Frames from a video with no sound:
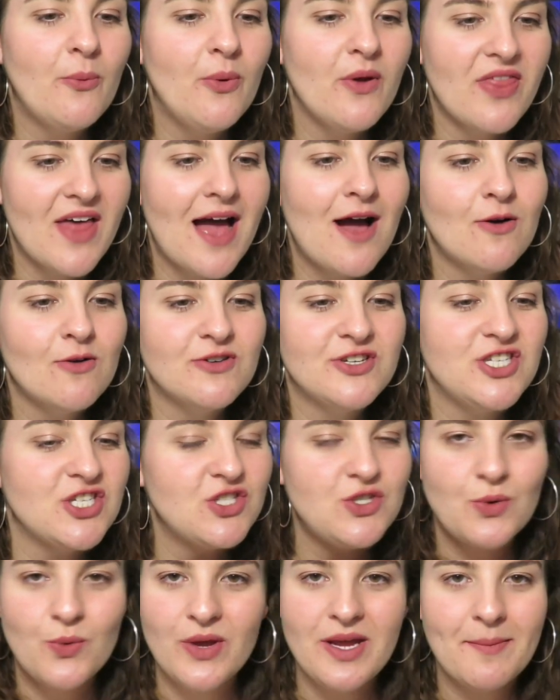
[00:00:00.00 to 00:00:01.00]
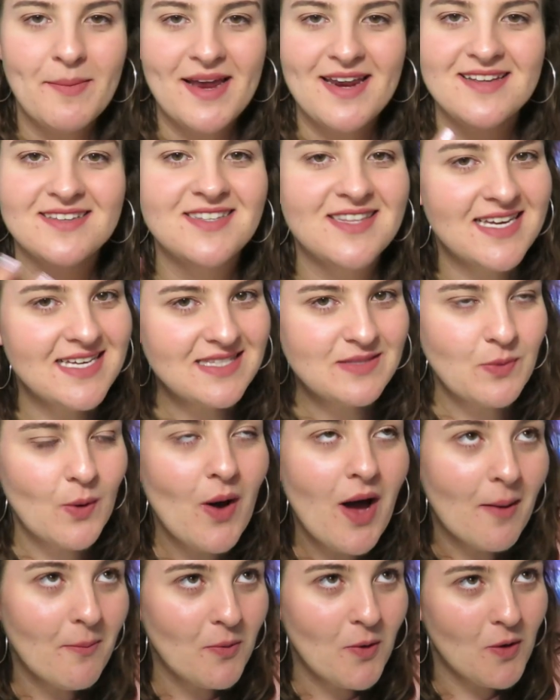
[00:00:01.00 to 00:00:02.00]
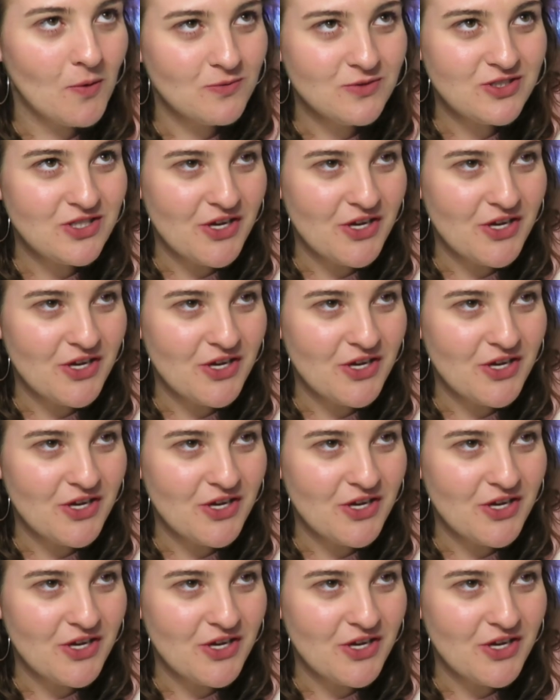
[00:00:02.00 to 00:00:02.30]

without just talking about it, so that's what I'm gonna